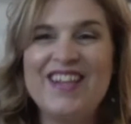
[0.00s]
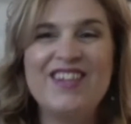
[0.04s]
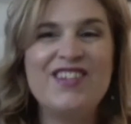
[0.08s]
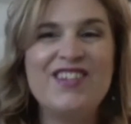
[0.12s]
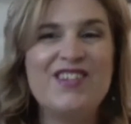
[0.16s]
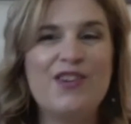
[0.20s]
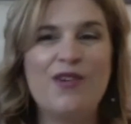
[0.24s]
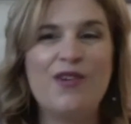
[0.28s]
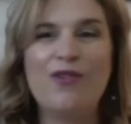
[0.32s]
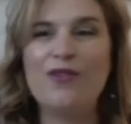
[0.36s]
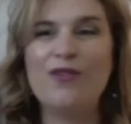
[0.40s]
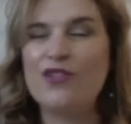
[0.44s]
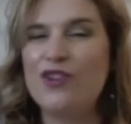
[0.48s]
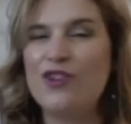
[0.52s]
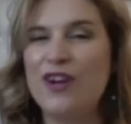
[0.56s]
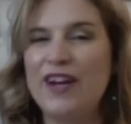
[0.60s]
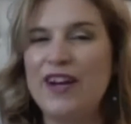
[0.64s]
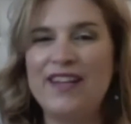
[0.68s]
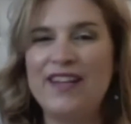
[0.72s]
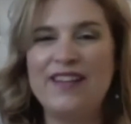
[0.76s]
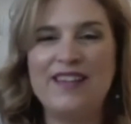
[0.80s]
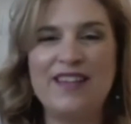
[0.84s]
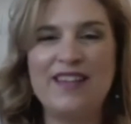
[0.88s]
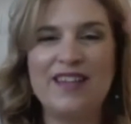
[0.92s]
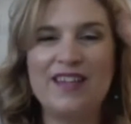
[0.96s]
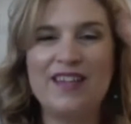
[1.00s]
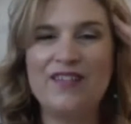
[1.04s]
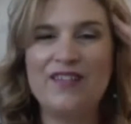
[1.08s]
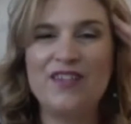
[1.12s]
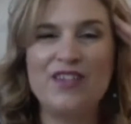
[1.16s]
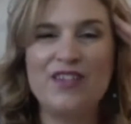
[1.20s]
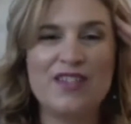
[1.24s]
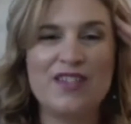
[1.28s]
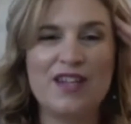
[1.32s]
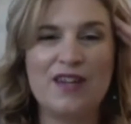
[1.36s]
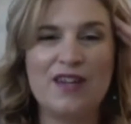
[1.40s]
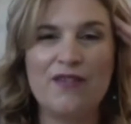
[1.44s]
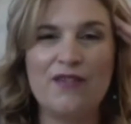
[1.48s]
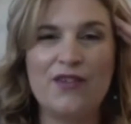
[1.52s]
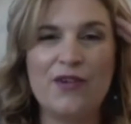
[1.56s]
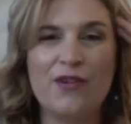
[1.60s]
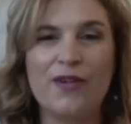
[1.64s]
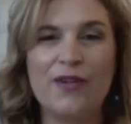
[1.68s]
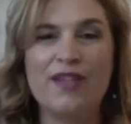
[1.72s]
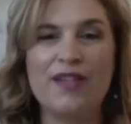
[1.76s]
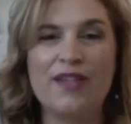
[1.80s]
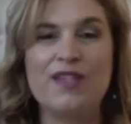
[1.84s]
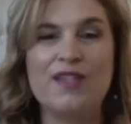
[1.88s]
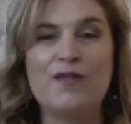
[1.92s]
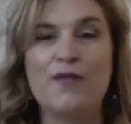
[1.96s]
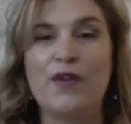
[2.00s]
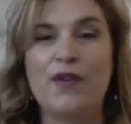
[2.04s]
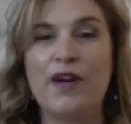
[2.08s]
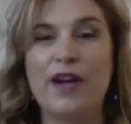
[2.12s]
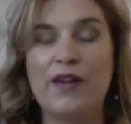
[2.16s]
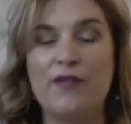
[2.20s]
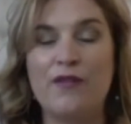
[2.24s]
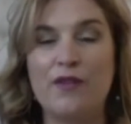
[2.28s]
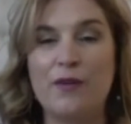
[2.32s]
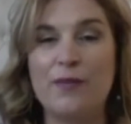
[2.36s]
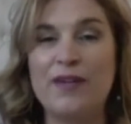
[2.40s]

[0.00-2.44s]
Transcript: Don't try and think of yourself doing this forever,